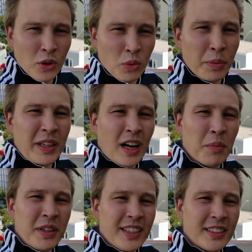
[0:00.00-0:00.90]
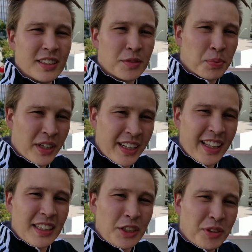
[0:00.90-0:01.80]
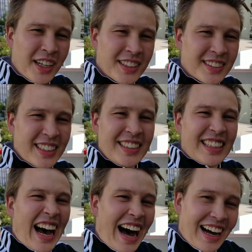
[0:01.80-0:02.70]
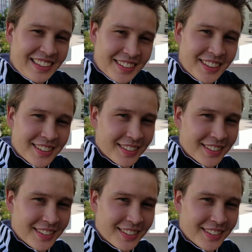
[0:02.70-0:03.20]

We'll be coming into spring, and the United States hot.